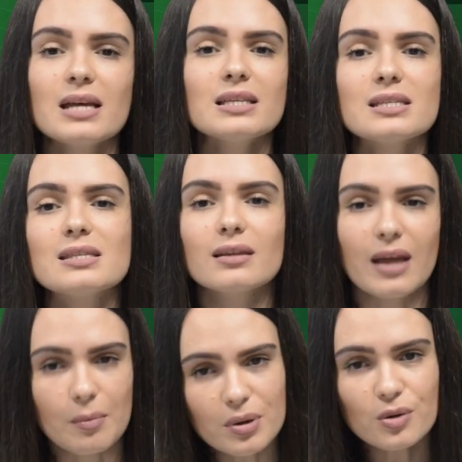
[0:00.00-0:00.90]
This is the
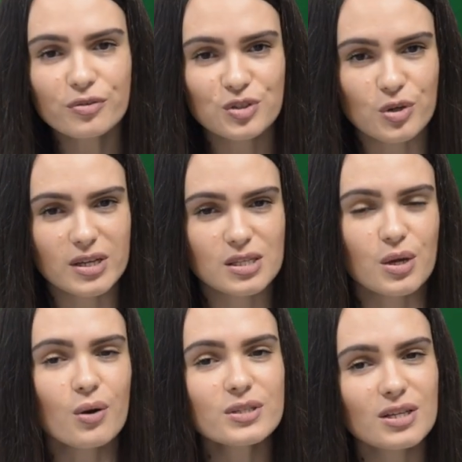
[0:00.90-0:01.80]
number of tricks
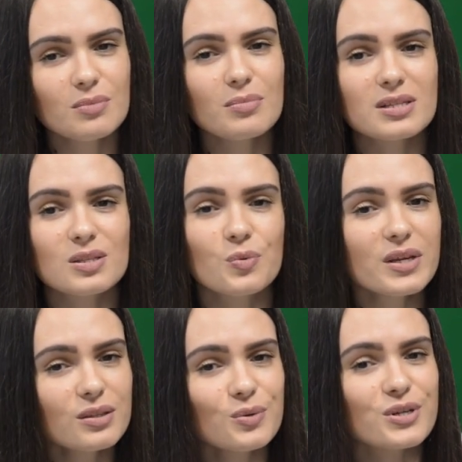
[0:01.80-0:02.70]
your team must
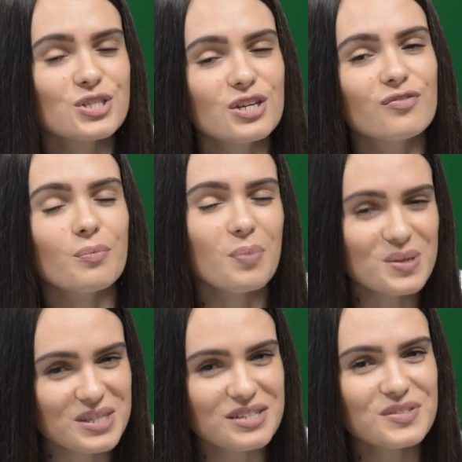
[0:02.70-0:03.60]
win to achieve a
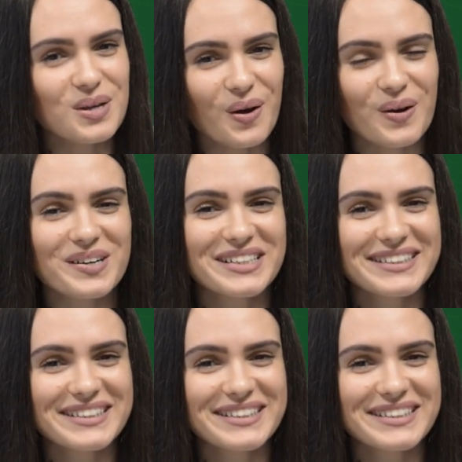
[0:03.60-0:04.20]
positive score.